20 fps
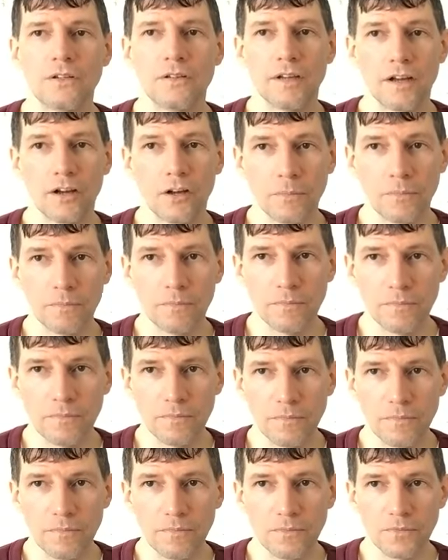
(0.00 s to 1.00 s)
to help
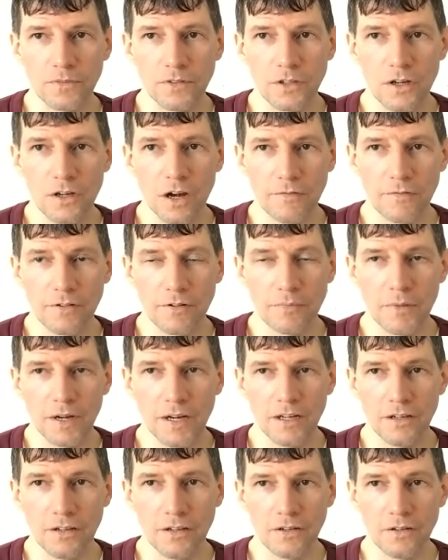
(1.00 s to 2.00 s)
cover
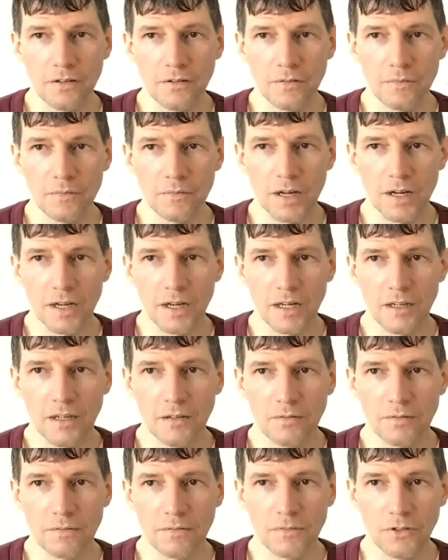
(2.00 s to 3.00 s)
my
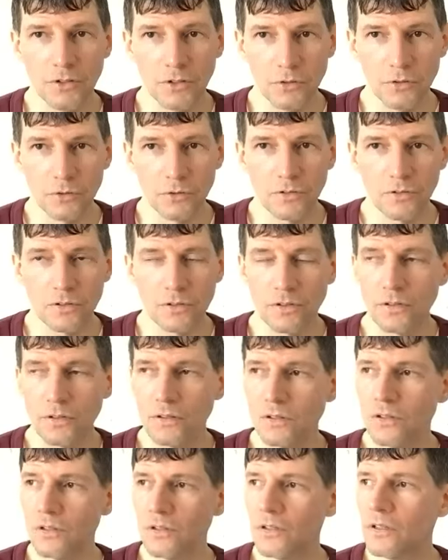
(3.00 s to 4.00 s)
my news.
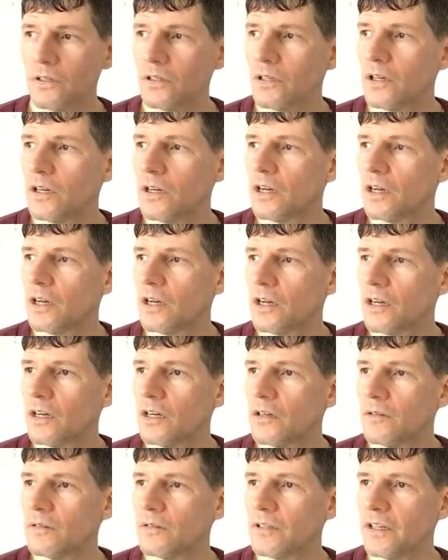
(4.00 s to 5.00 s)

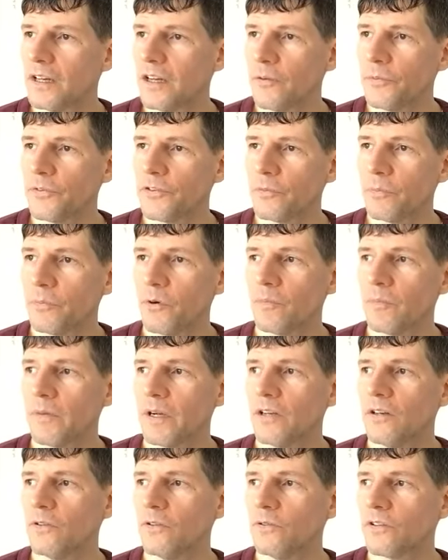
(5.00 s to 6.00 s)
Uh, help support
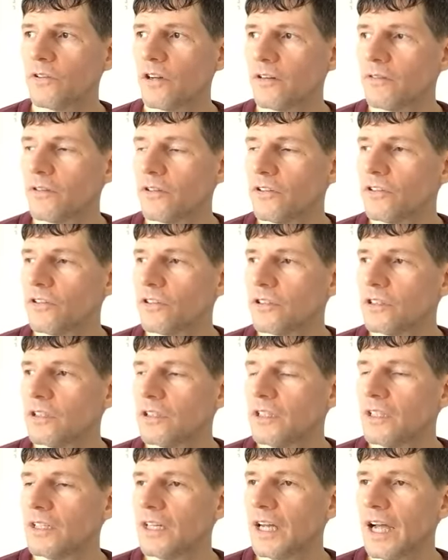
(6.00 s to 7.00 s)
my news coverage.
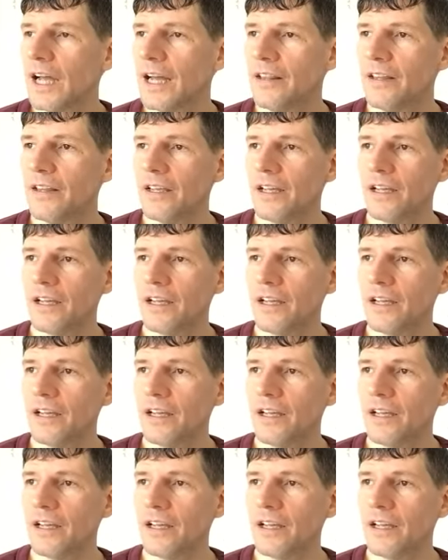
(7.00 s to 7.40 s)
And